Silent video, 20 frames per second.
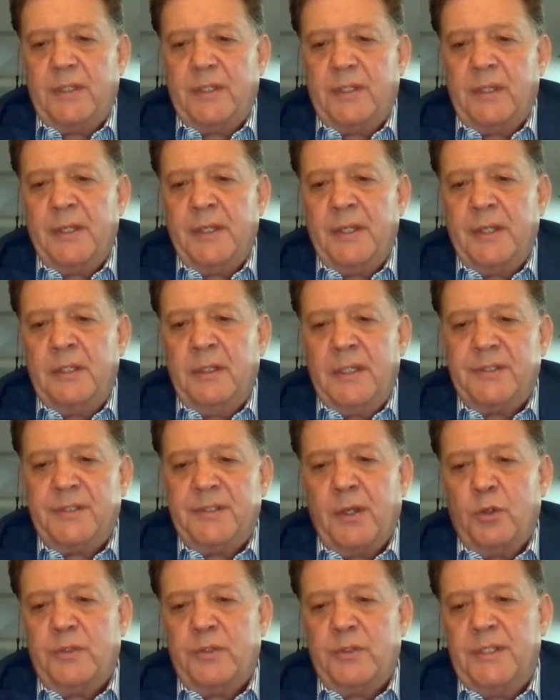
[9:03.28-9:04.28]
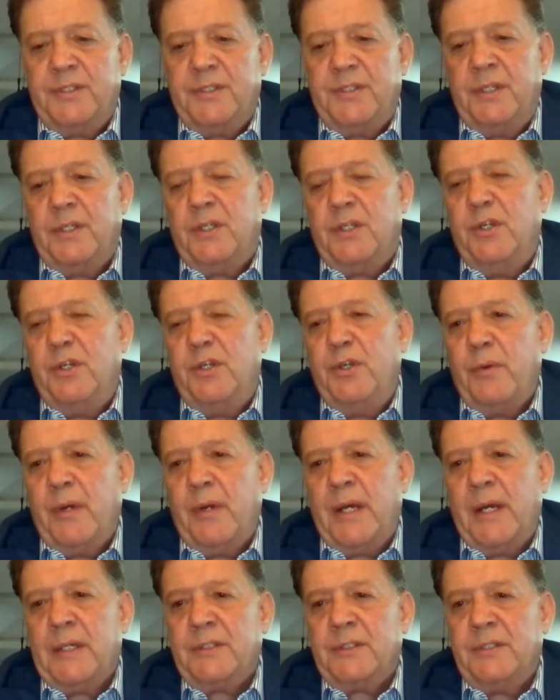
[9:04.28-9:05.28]
listed on the
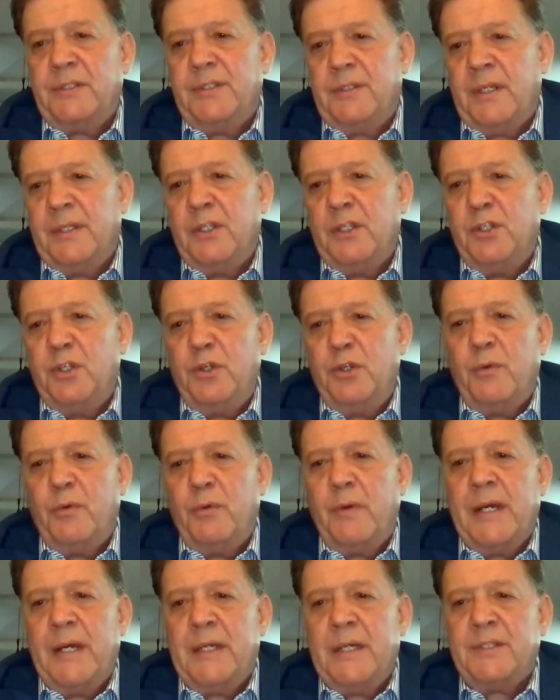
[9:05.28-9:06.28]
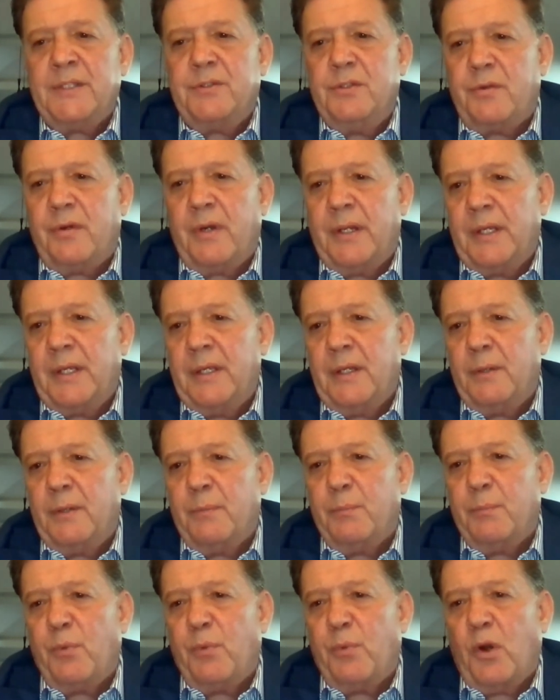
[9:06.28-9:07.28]
OTCQX in the U.S. to try to get
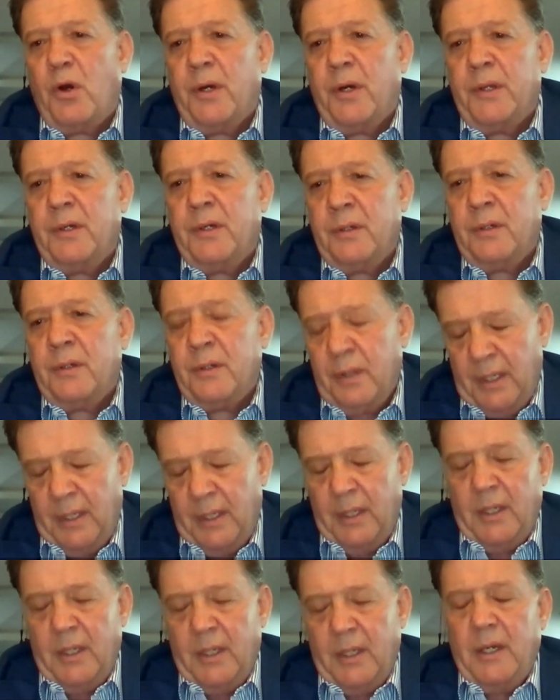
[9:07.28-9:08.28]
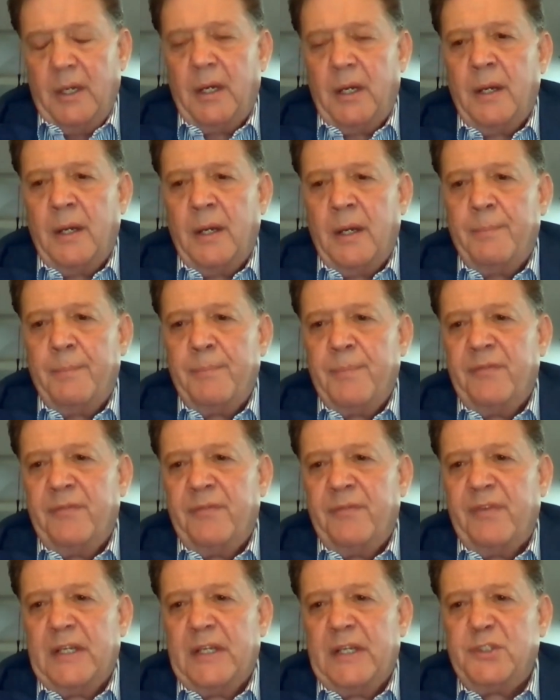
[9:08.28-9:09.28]
a broader um, investor
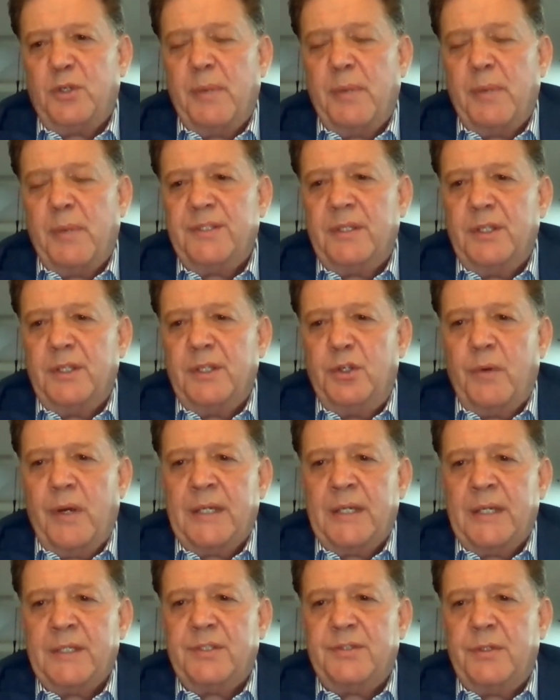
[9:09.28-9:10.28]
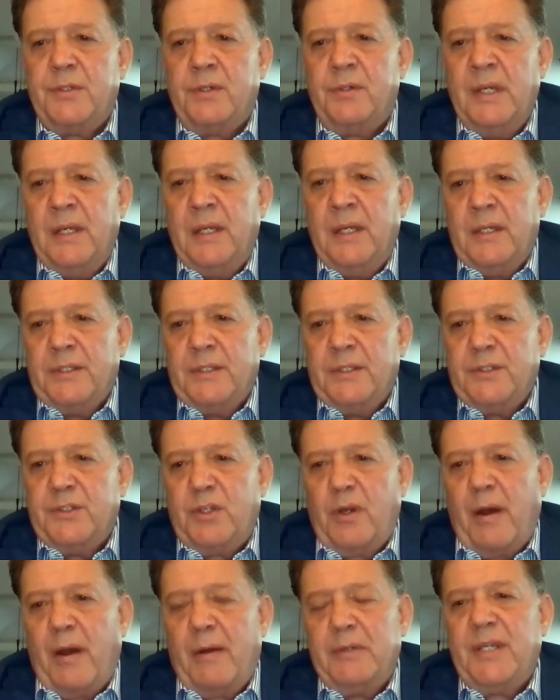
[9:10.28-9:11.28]
base in the U.S. So, so
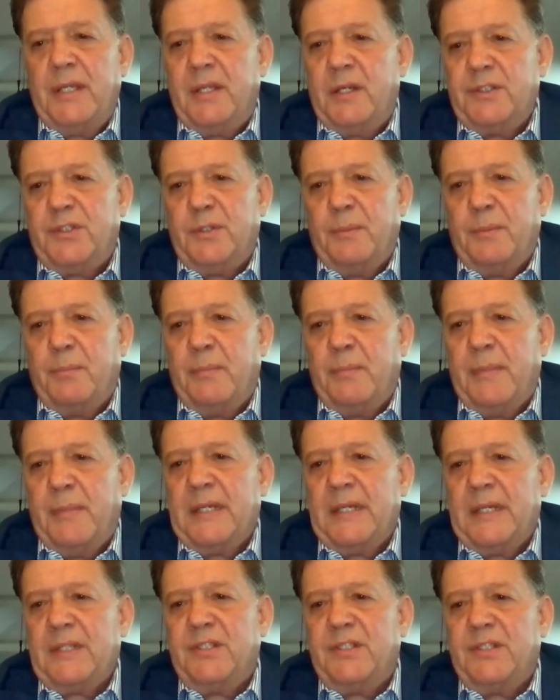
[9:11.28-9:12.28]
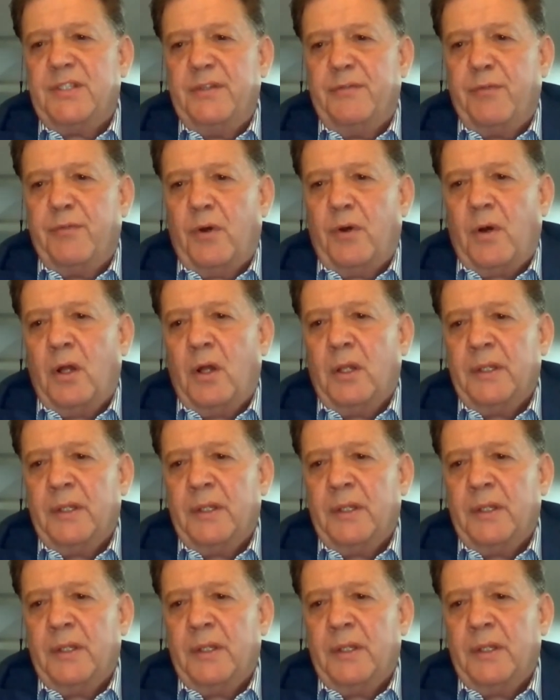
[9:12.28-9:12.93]
I would say there's a mix of all of the